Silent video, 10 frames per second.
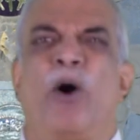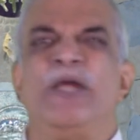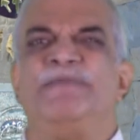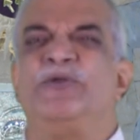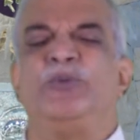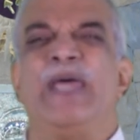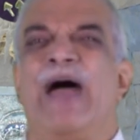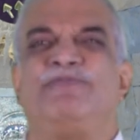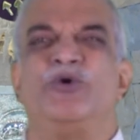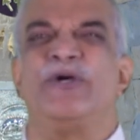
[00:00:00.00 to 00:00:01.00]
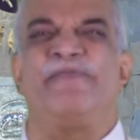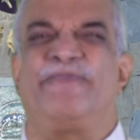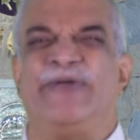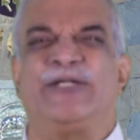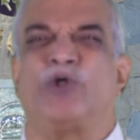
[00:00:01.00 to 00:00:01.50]
point which we have to
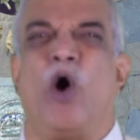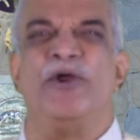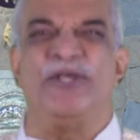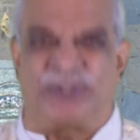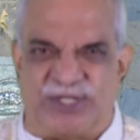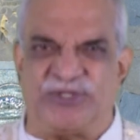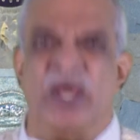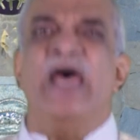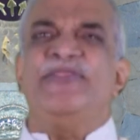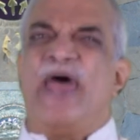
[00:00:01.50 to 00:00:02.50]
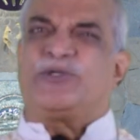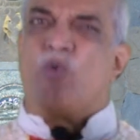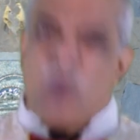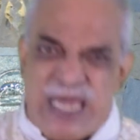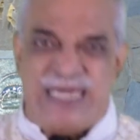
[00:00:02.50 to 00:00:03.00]
reflect on is this, that
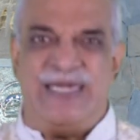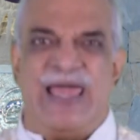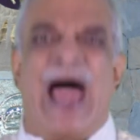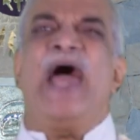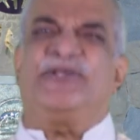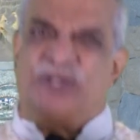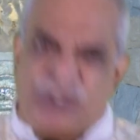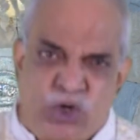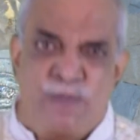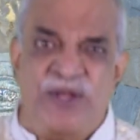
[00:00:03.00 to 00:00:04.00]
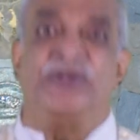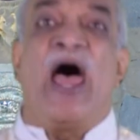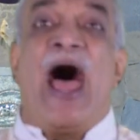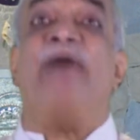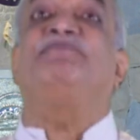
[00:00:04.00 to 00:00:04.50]
we as humans
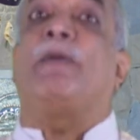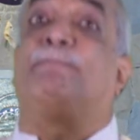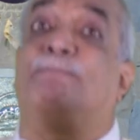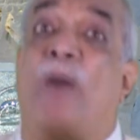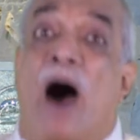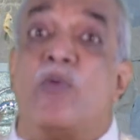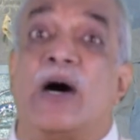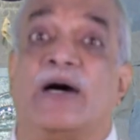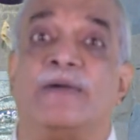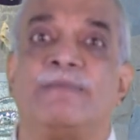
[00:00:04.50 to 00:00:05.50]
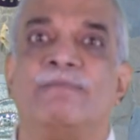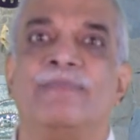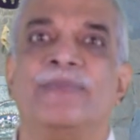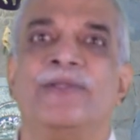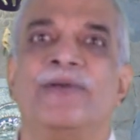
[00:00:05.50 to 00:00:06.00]
have the power
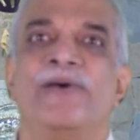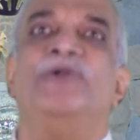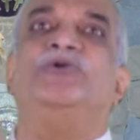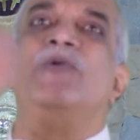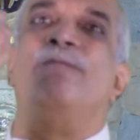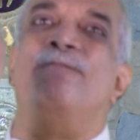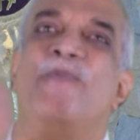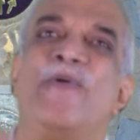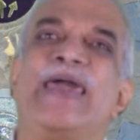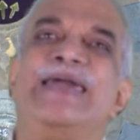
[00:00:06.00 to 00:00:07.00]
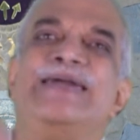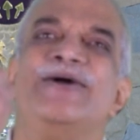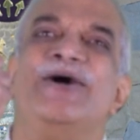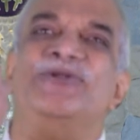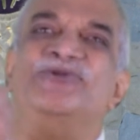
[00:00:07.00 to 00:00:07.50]
to bring
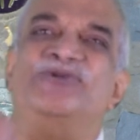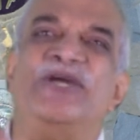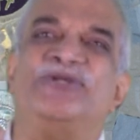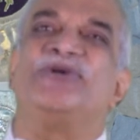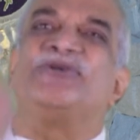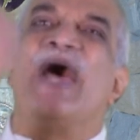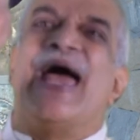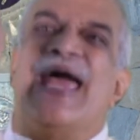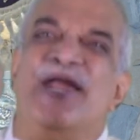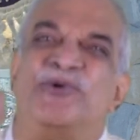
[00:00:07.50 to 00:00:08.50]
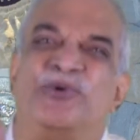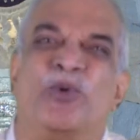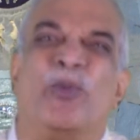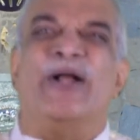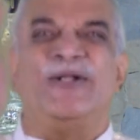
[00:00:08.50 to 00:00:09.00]
Jesus into
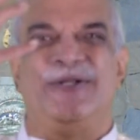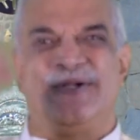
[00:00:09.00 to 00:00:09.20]
the world.